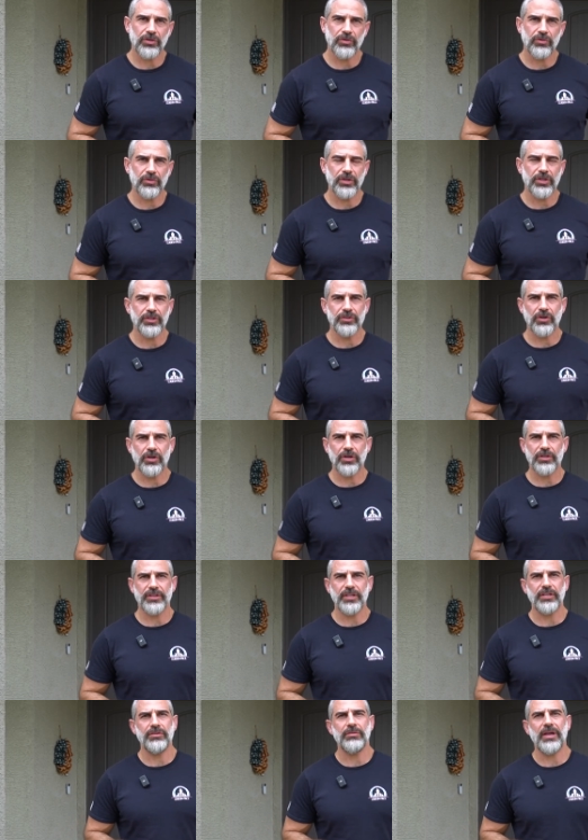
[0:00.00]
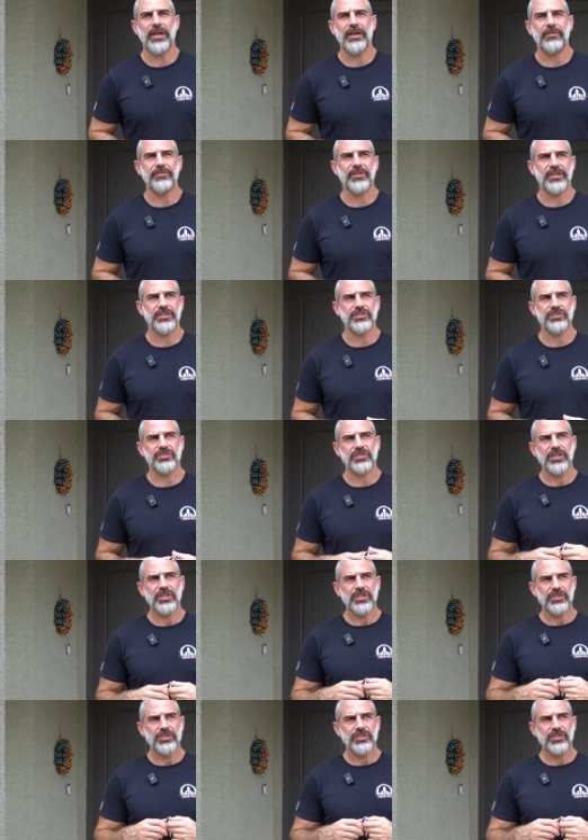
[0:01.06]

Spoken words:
or a dog that you have that is